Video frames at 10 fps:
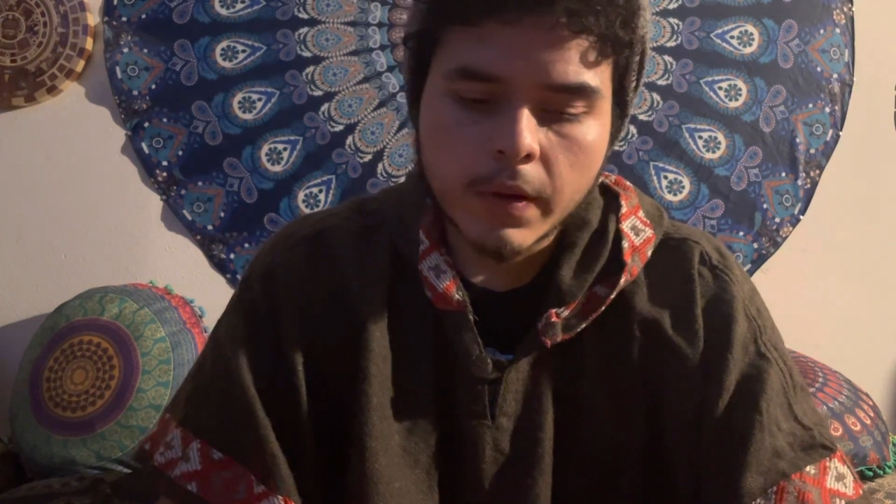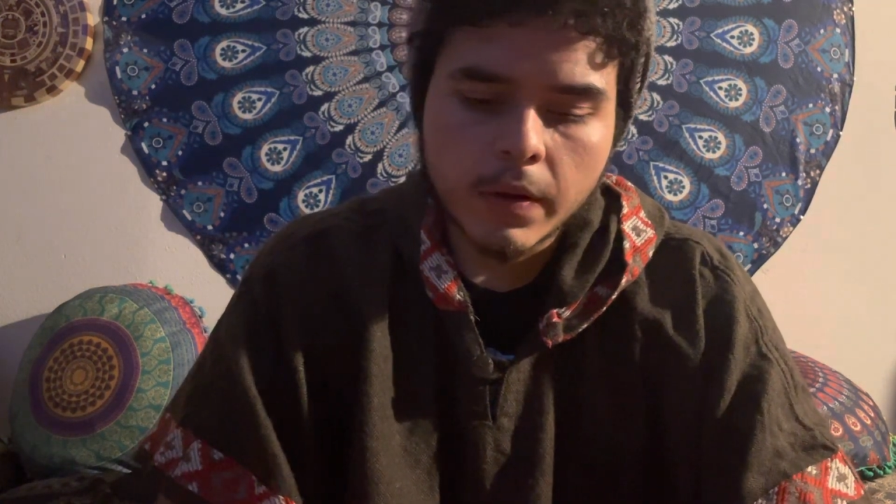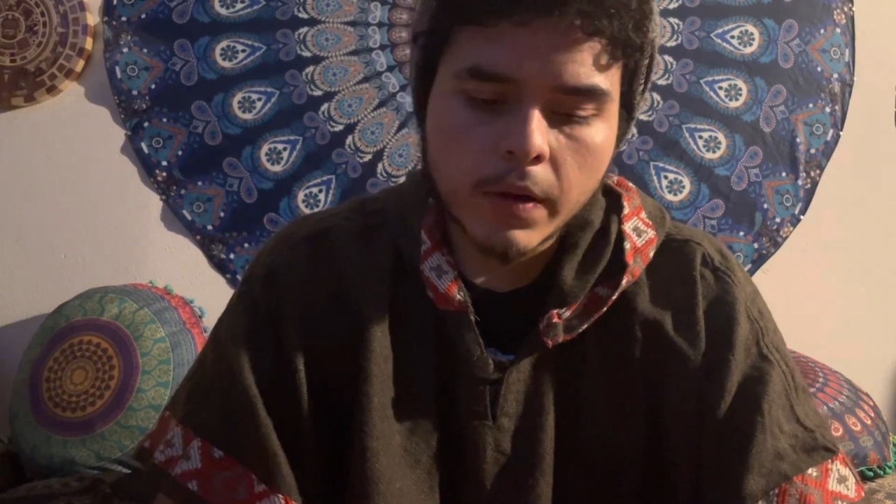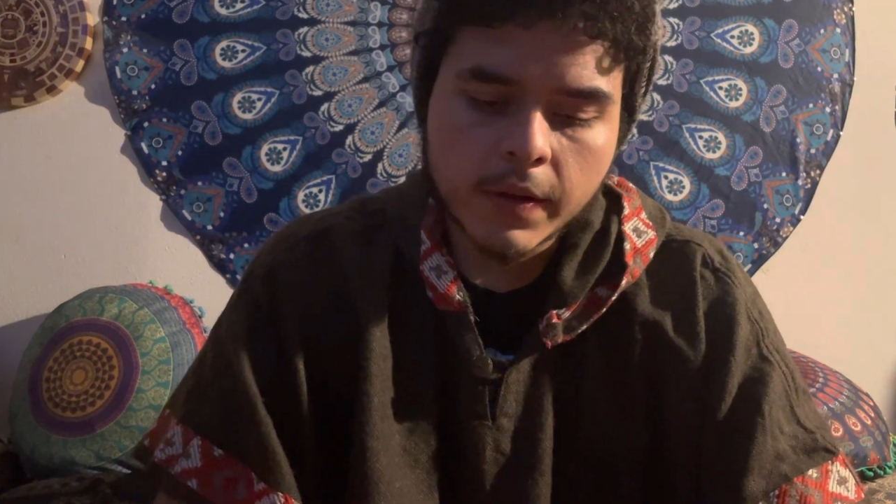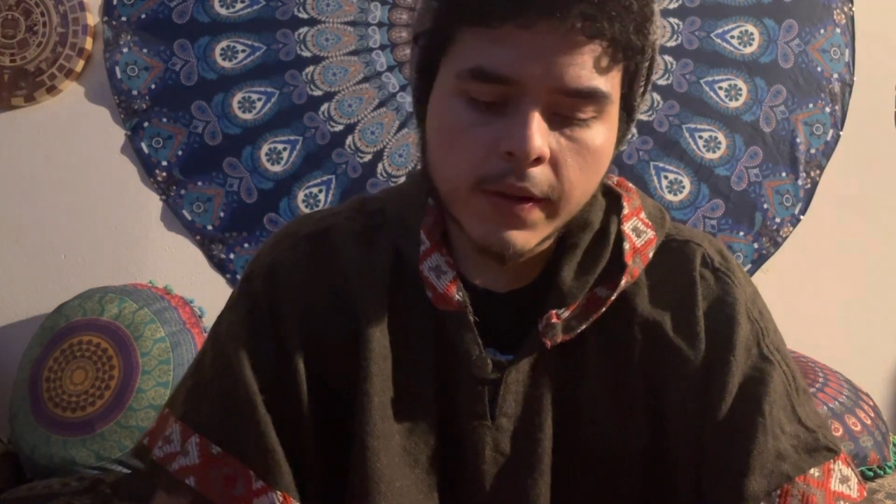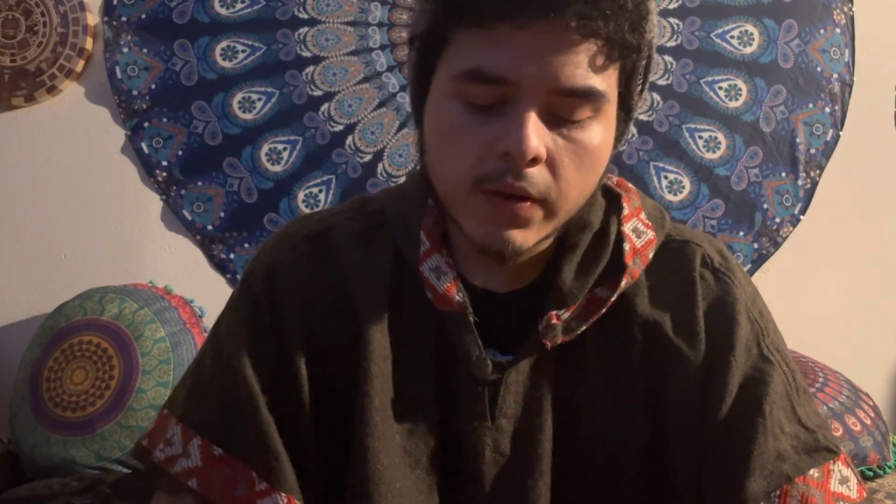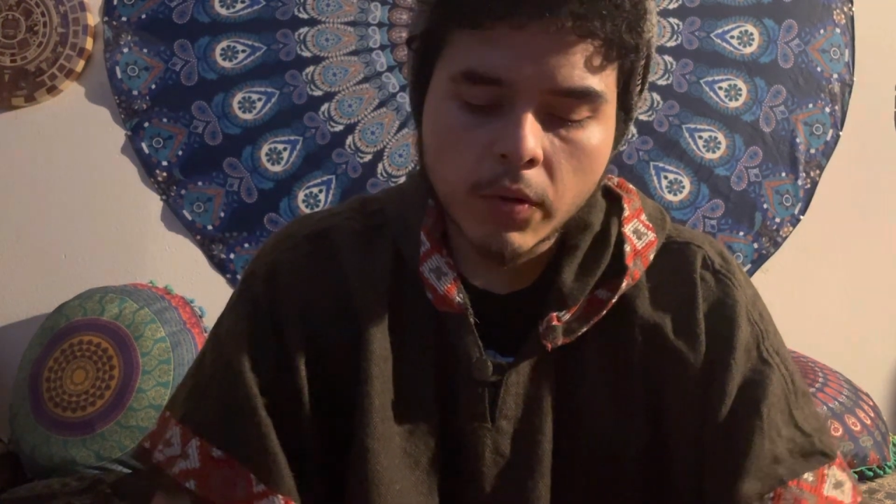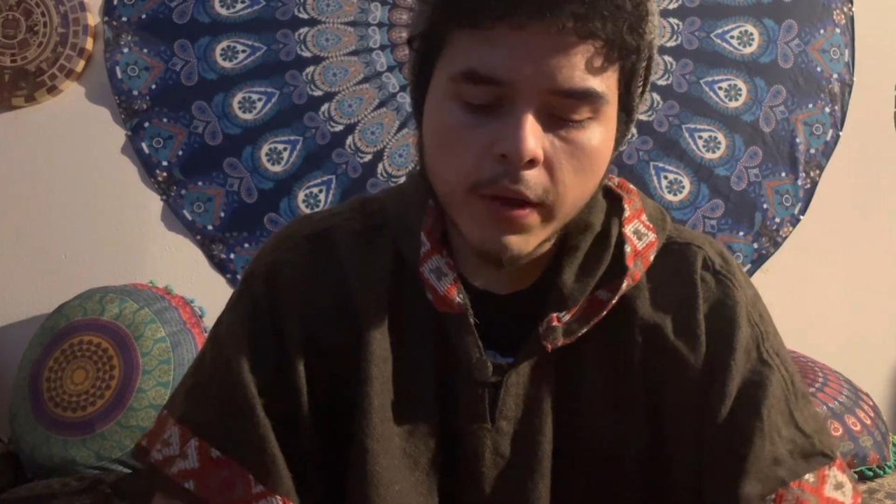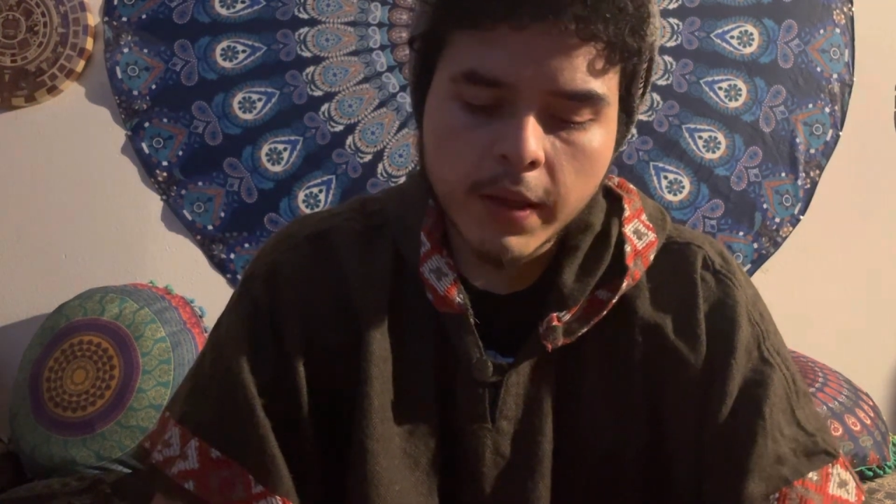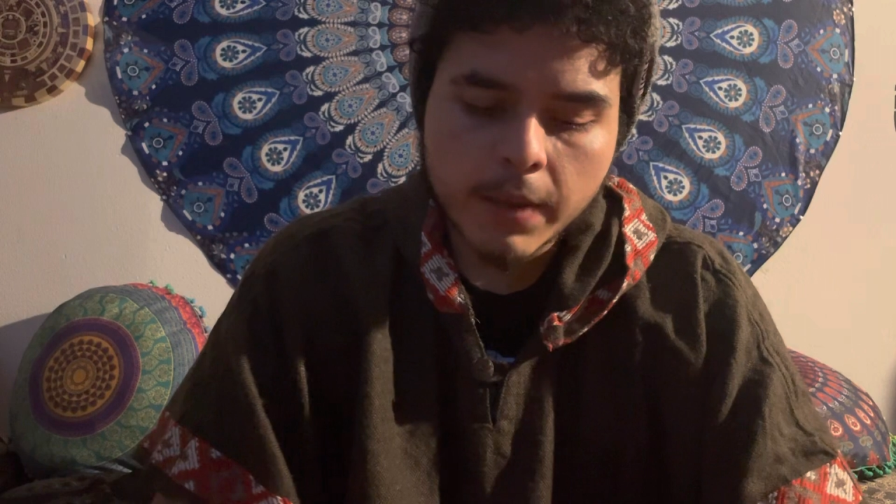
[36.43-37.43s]
there's this
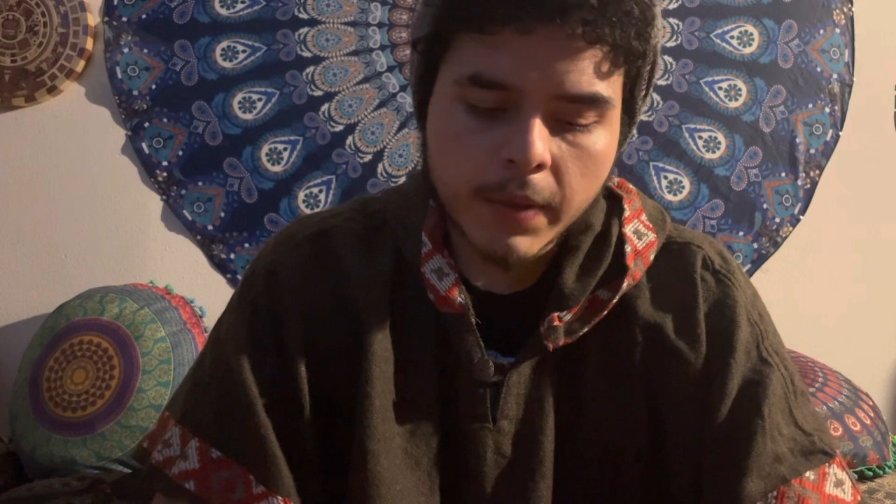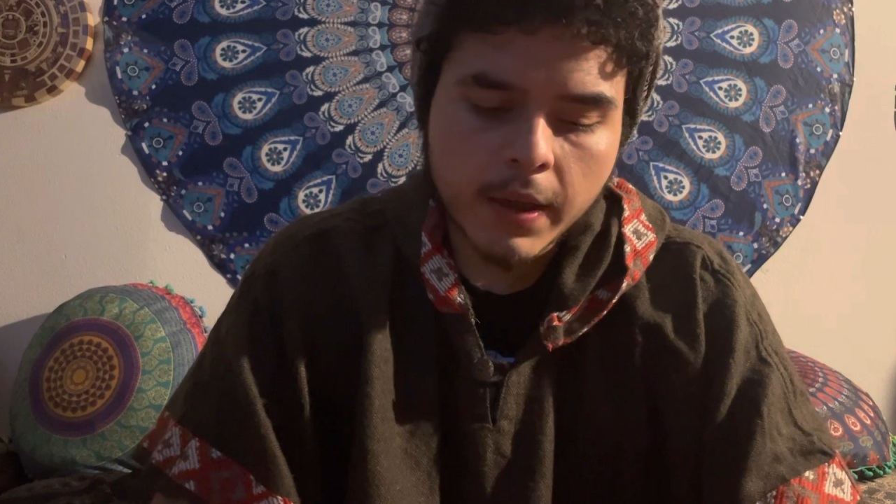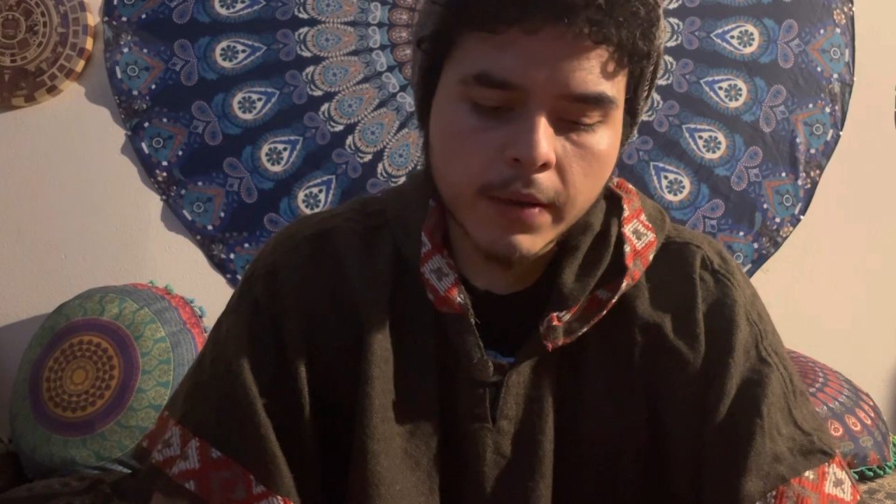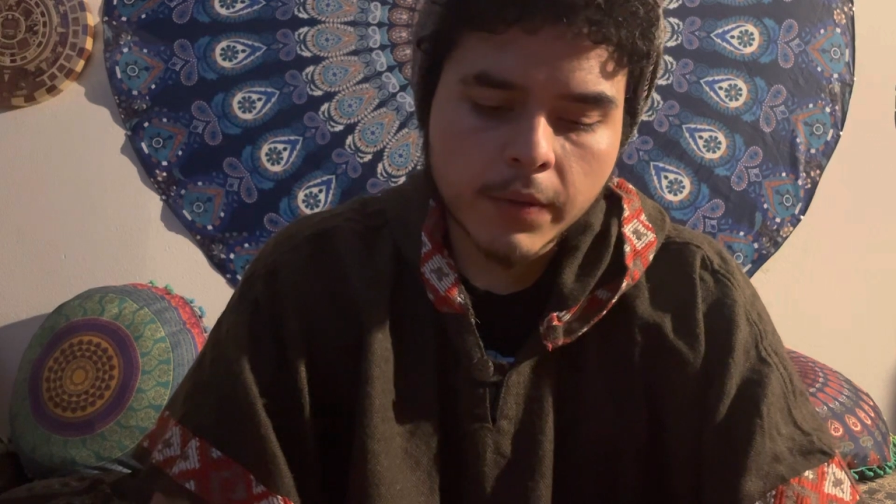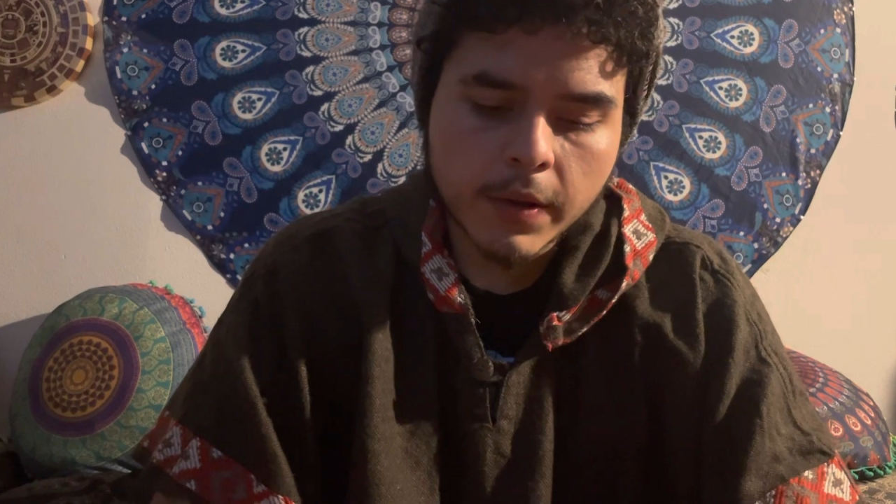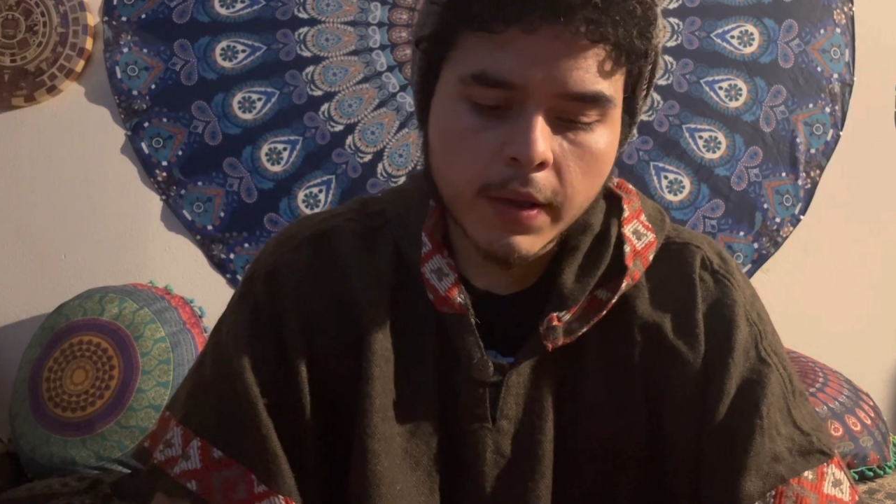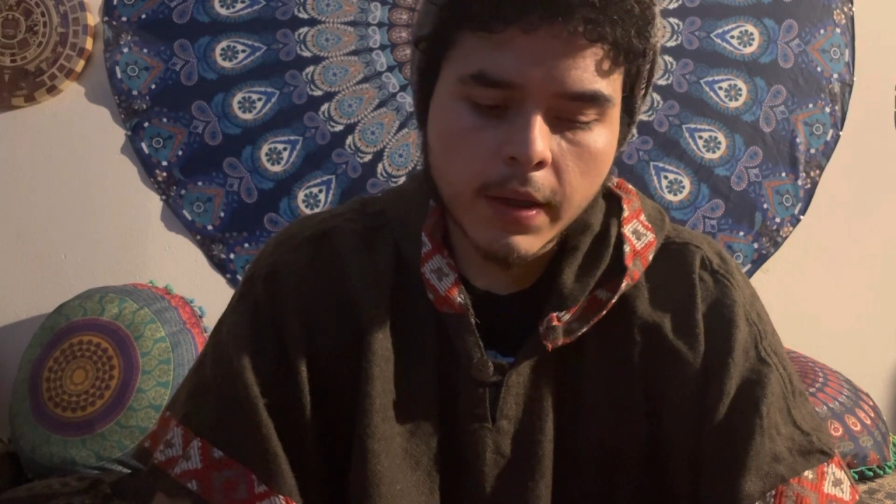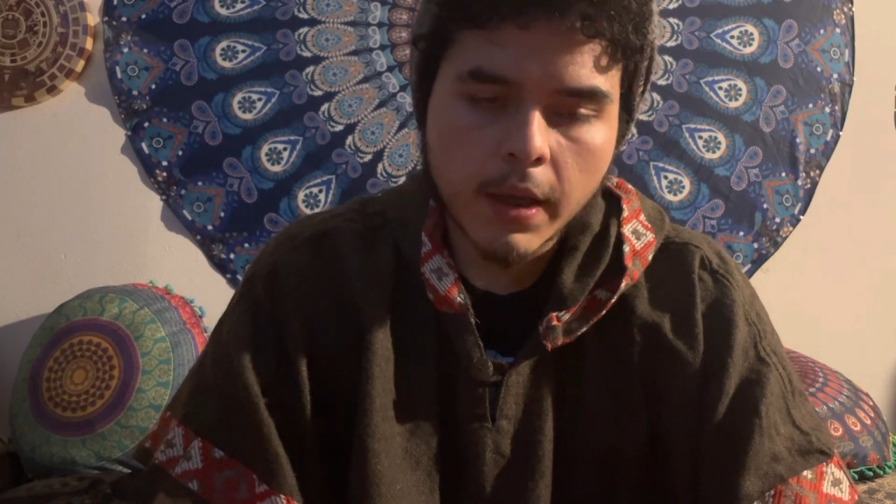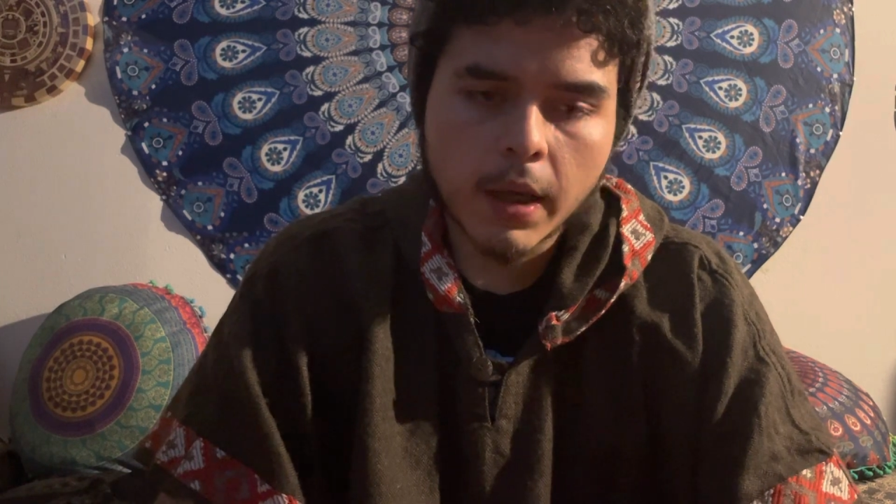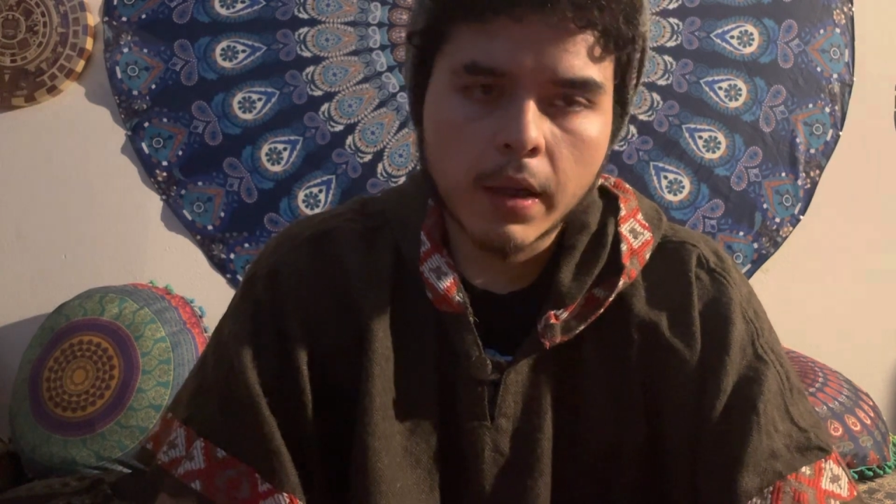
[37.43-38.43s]
story that it begins with,
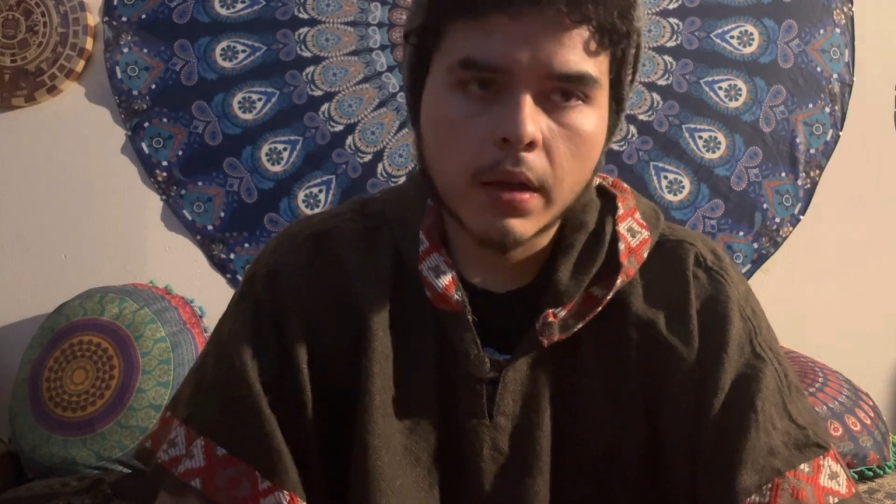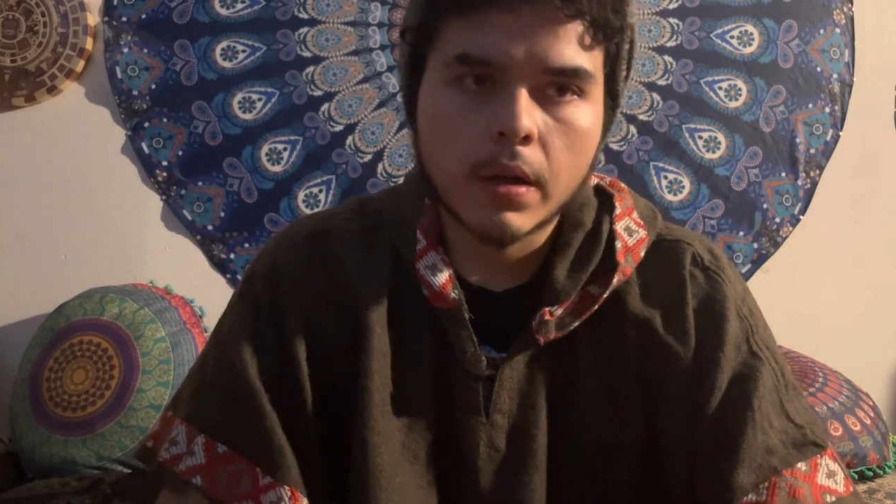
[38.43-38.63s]
and